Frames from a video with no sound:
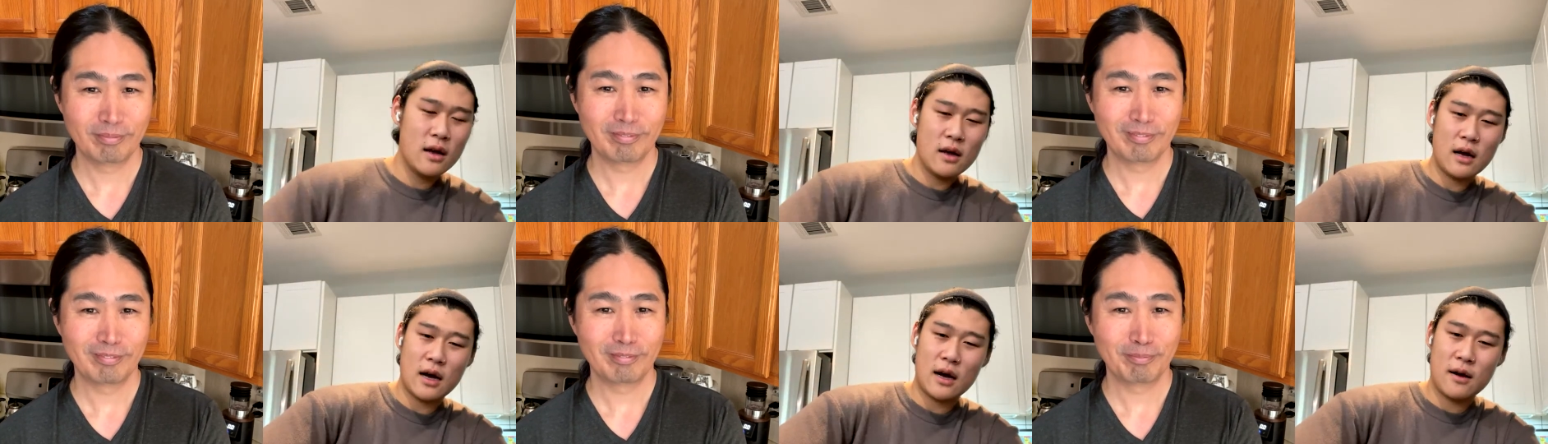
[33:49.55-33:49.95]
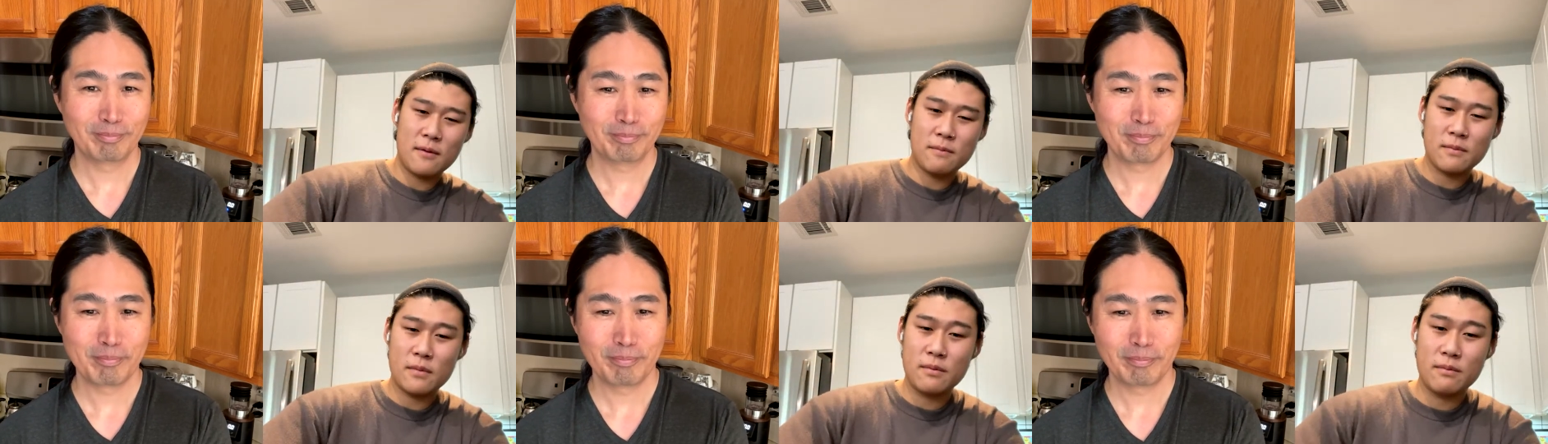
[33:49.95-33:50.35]

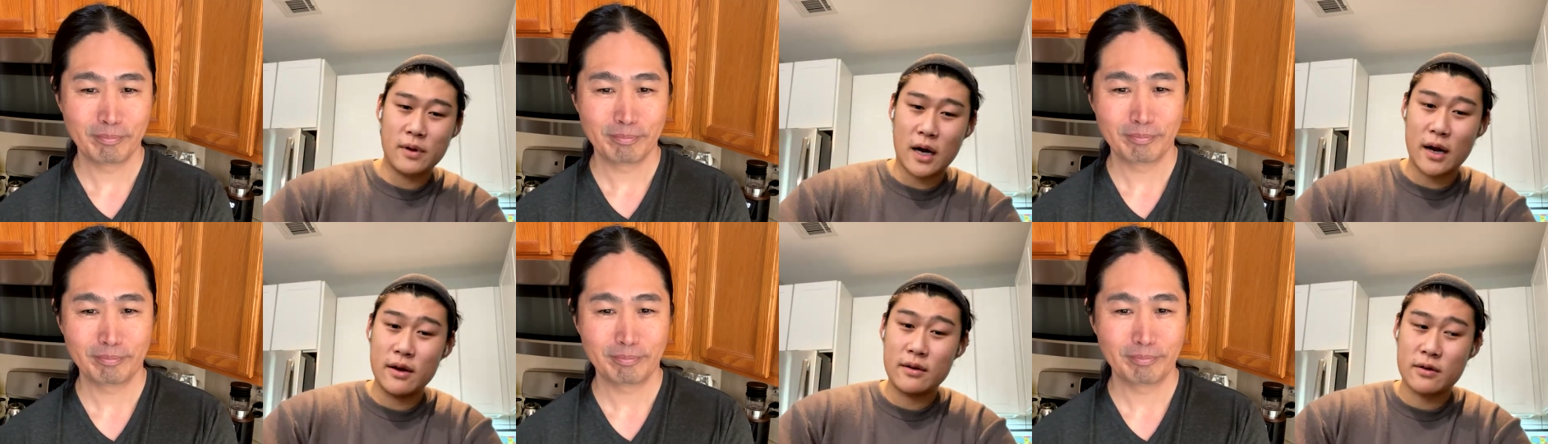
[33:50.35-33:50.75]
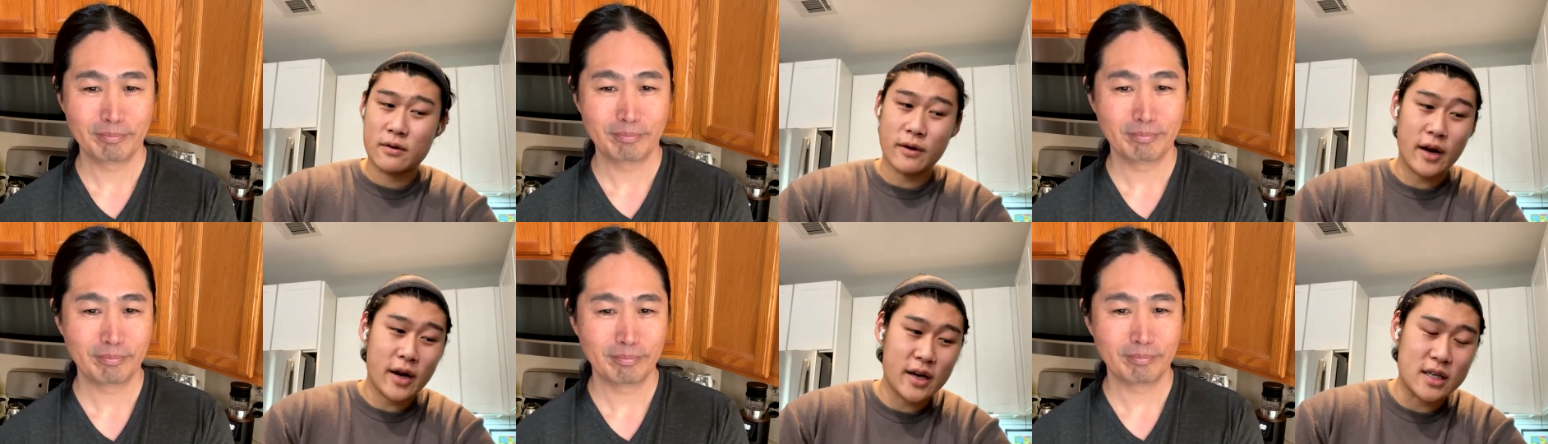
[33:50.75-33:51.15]
Speaker 1: Um, but
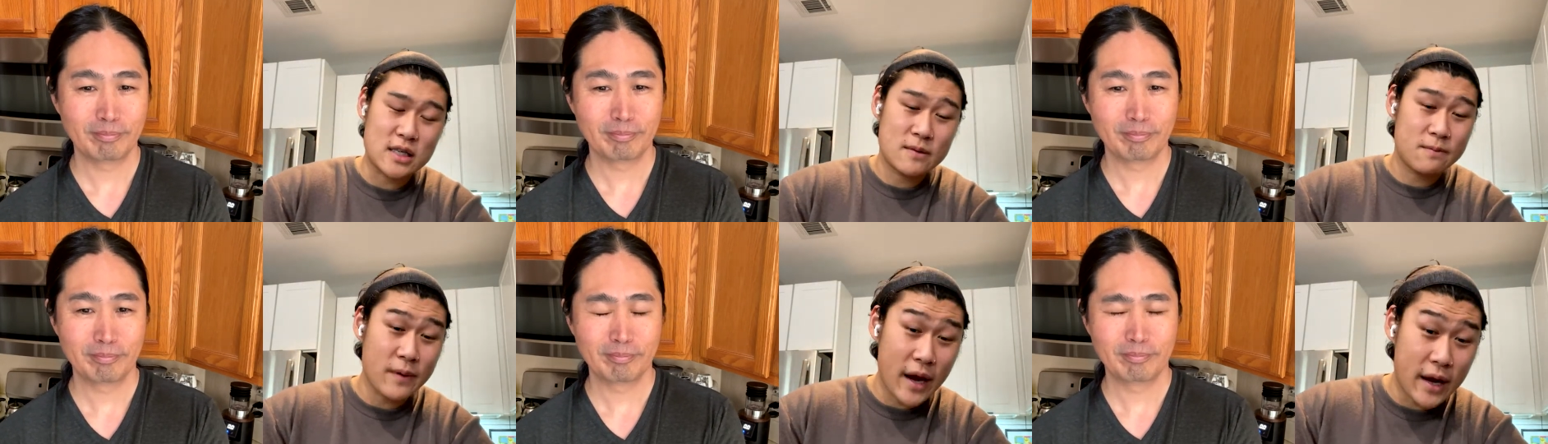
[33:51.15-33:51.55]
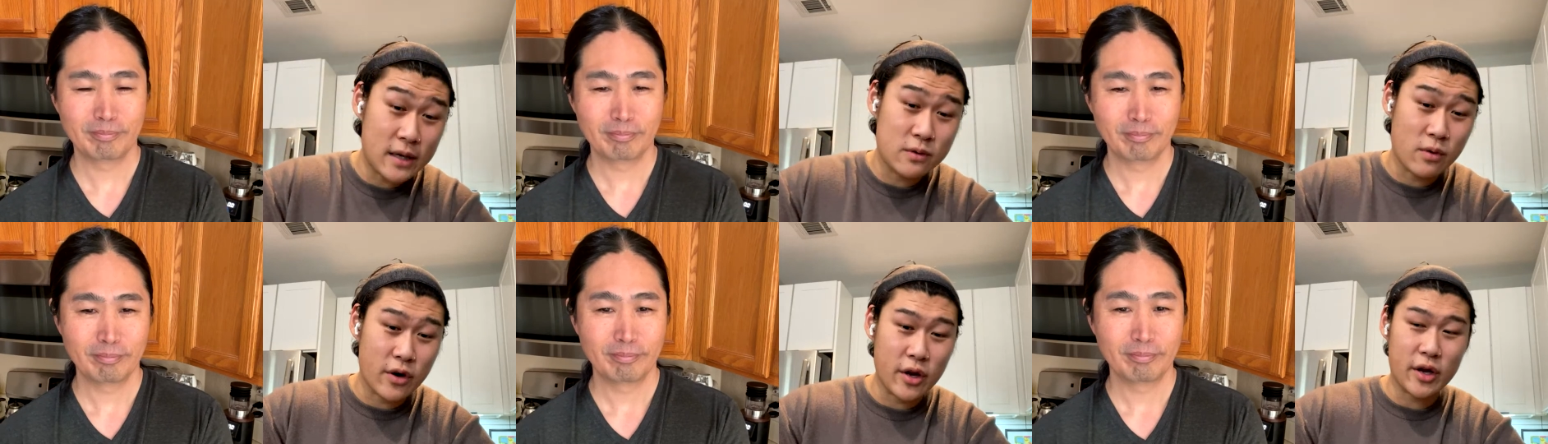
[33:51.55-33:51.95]
creating a space
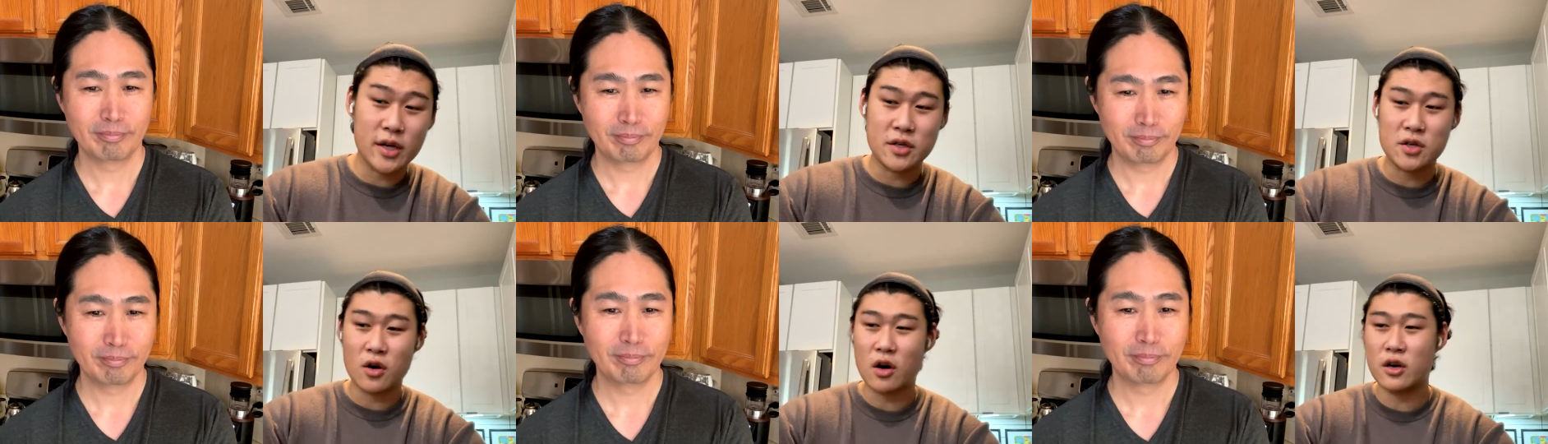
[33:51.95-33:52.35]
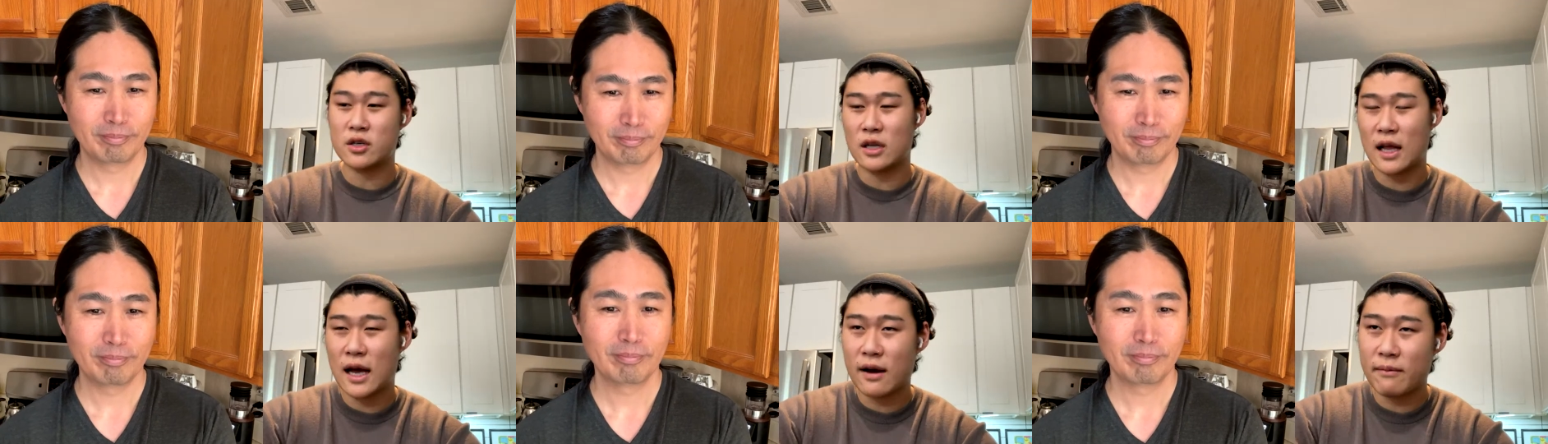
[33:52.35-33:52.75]
where you can charge a
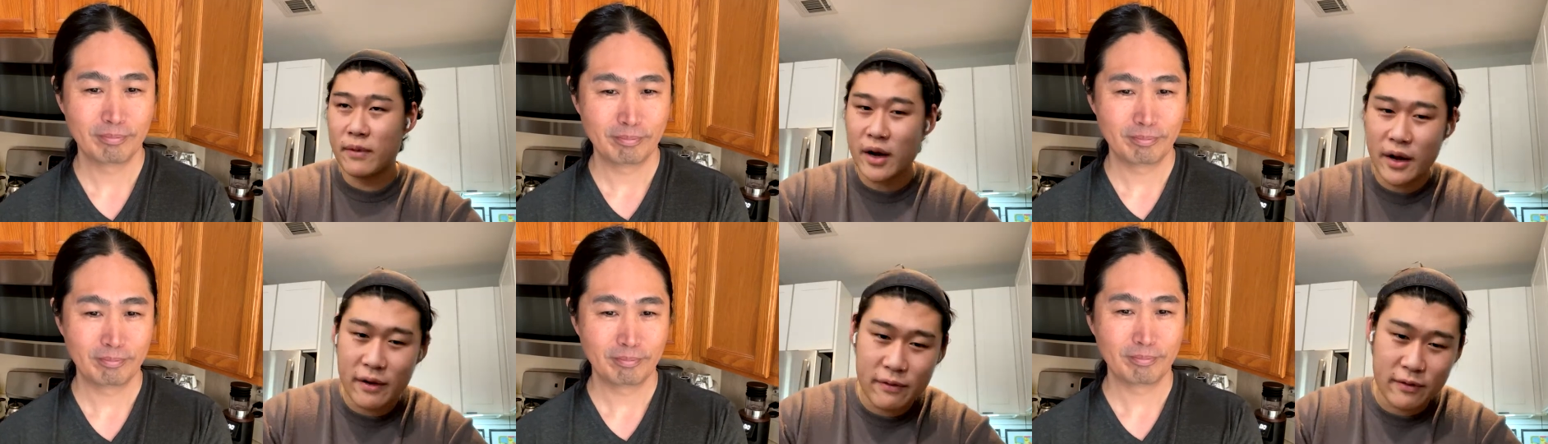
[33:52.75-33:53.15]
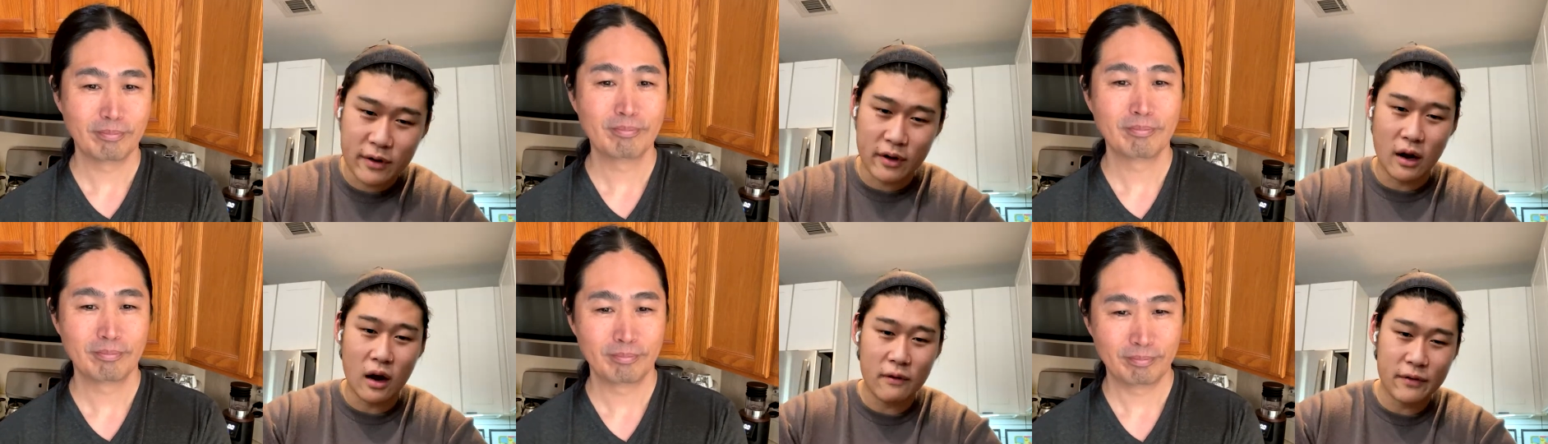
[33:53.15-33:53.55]
lot of money for
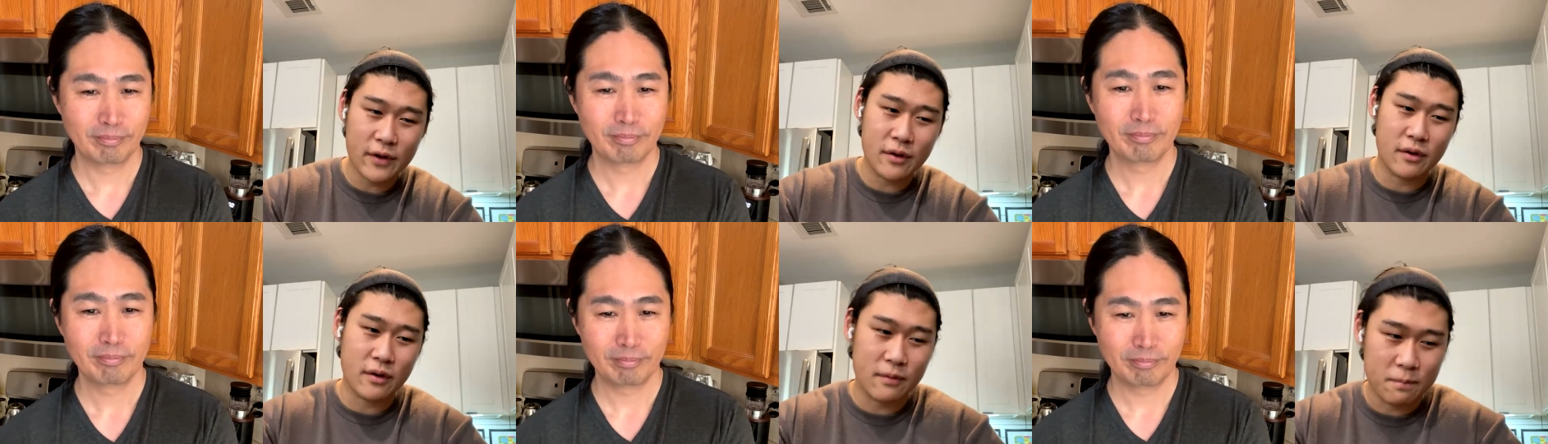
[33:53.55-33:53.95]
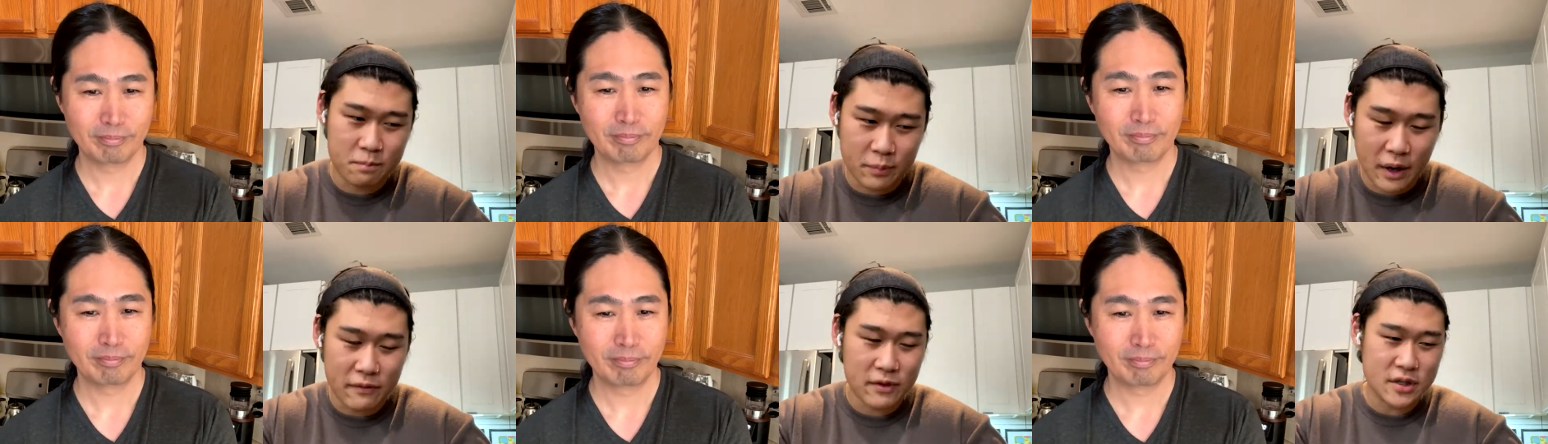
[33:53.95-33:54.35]
coffee or
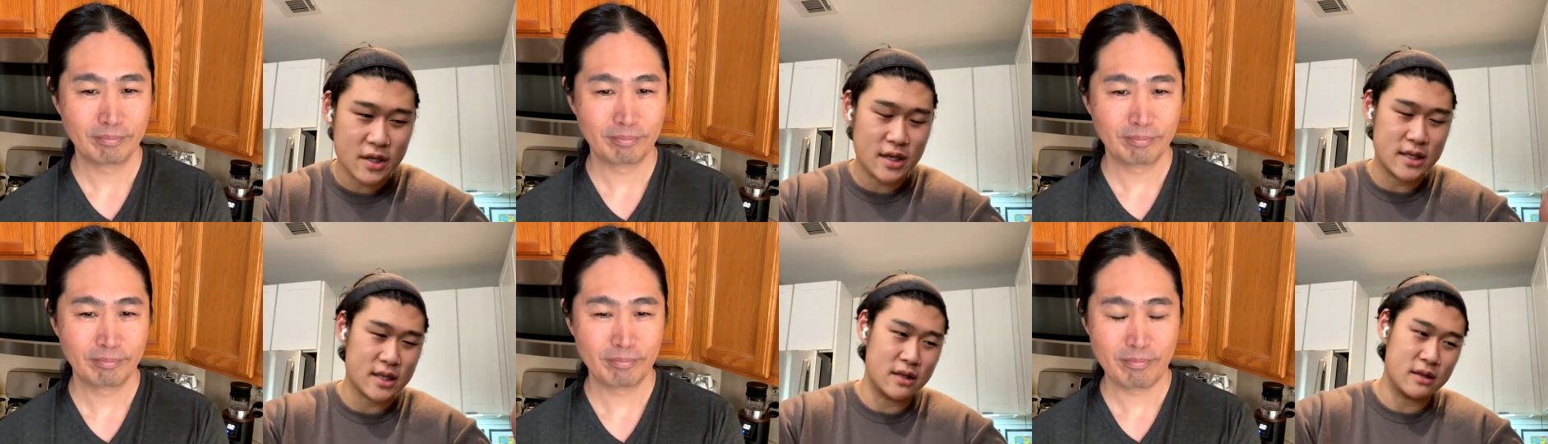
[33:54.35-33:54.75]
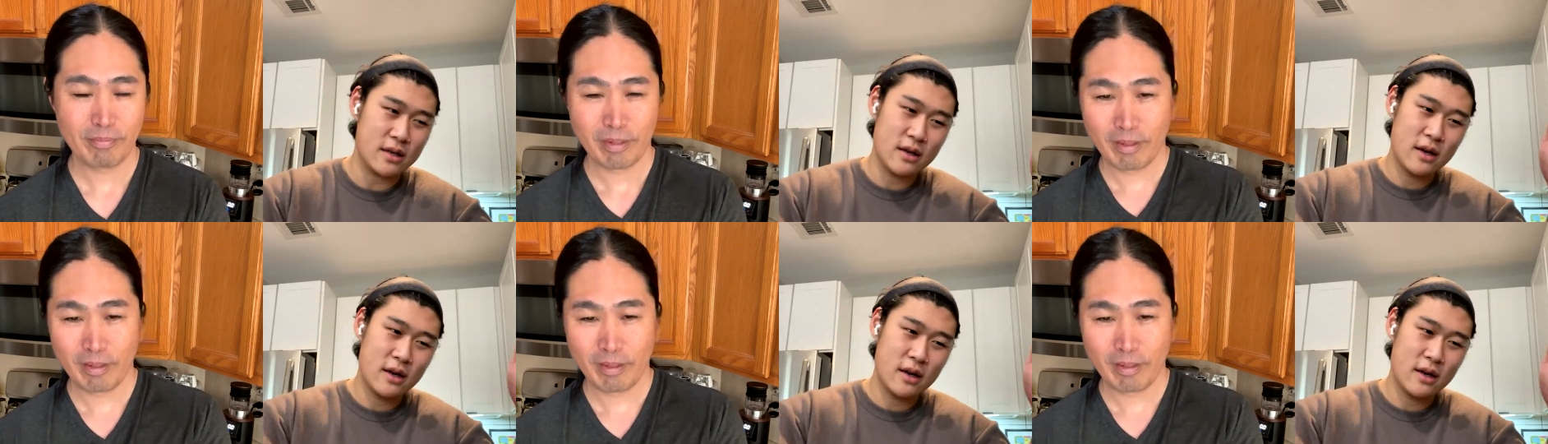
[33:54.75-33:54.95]
beverages and